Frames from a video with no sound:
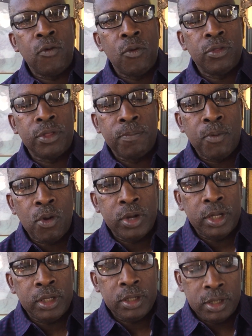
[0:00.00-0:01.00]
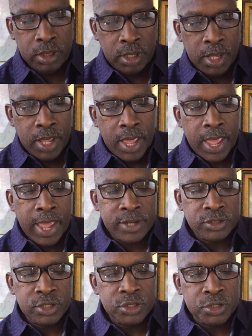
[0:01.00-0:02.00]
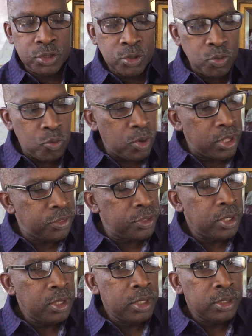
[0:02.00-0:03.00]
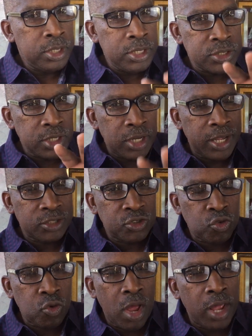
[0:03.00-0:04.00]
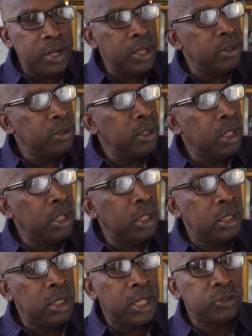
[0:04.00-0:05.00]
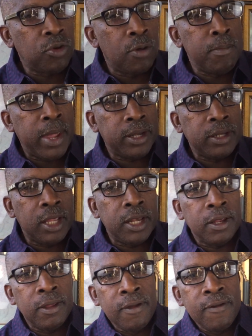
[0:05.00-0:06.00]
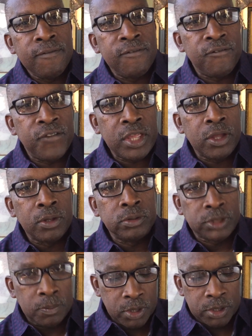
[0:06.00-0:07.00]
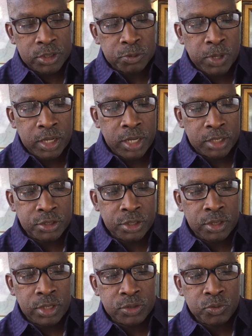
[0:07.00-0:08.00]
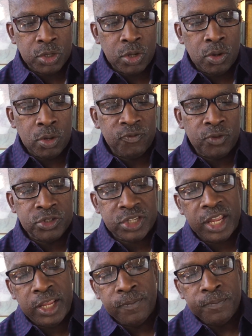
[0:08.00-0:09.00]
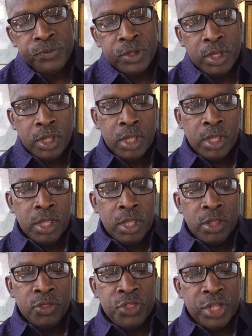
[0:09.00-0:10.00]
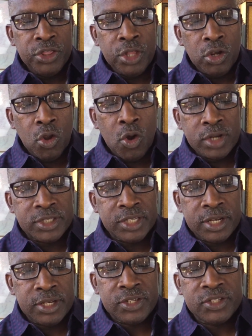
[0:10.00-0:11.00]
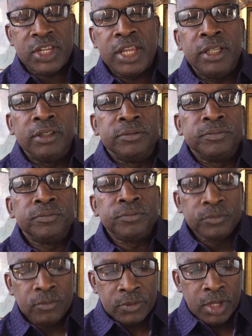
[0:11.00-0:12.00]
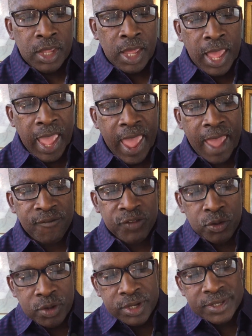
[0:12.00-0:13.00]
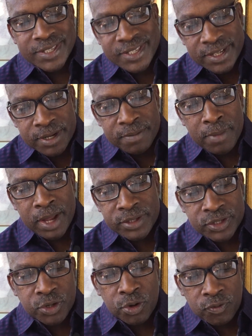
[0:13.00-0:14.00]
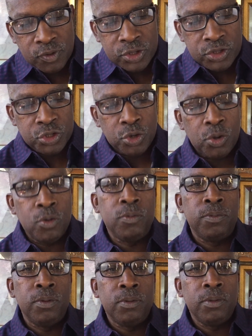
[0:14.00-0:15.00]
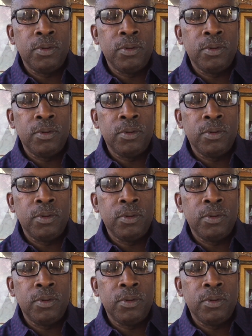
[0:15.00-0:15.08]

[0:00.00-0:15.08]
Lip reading: forth upon it, has to do with these electromagnetic fields. I'm going to explain that to you as we go on. Verse 8. Then the Lord said to Satan, "Have you considered my servant Job,